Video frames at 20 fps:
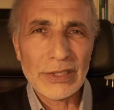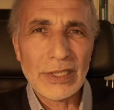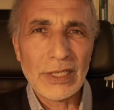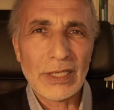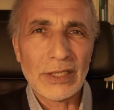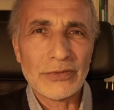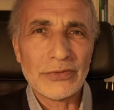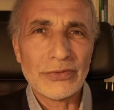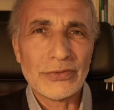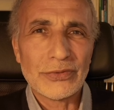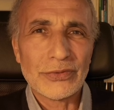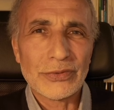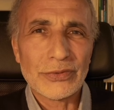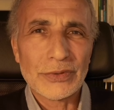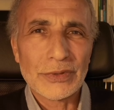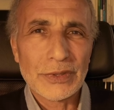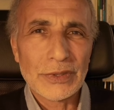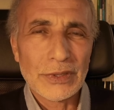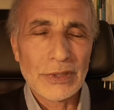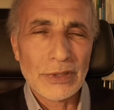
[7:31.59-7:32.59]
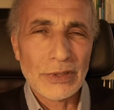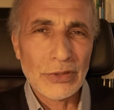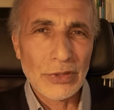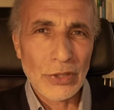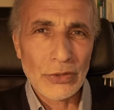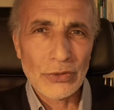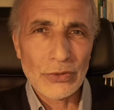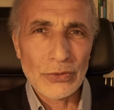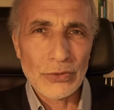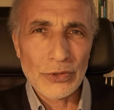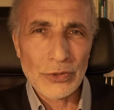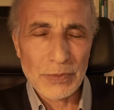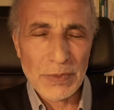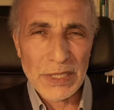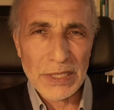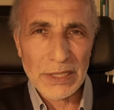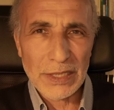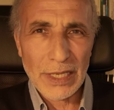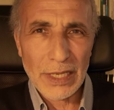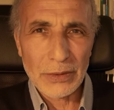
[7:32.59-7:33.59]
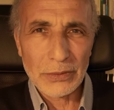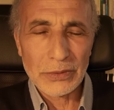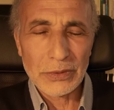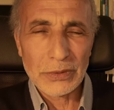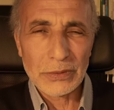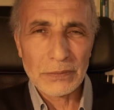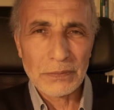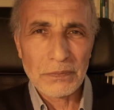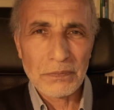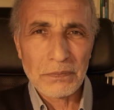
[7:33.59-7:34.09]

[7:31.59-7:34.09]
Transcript: enough not to speak out.